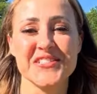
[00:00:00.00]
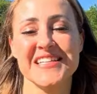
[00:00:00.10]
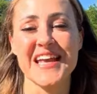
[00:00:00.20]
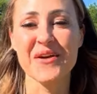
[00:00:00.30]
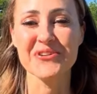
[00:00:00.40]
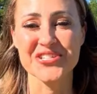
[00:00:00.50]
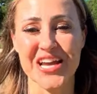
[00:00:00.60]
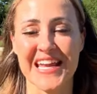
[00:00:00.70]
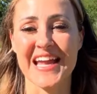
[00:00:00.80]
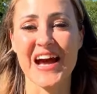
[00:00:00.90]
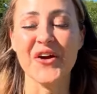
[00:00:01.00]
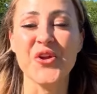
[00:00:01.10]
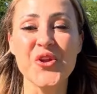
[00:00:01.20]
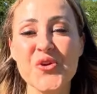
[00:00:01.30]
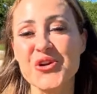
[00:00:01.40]
today we're checking out
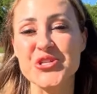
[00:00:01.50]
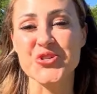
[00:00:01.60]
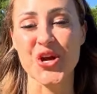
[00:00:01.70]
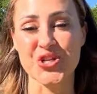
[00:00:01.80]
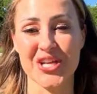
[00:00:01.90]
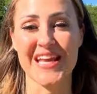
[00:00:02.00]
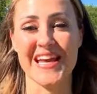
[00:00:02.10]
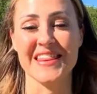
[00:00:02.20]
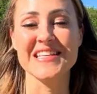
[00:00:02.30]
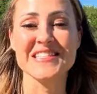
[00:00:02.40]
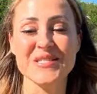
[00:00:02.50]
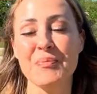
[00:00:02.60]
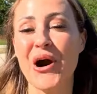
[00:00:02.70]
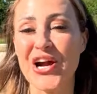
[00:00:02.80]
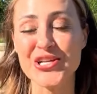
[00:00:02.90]
new construction again. This is
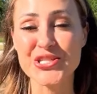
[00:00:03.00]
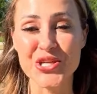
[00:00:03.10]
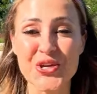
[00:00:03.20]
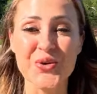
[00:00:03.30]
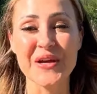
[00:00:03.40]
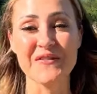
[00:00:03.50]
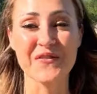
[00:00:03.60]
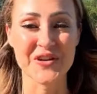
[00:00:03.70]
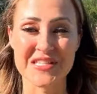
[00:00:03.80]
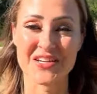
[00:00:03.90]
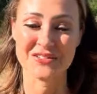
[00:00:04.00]
part two in Frisco,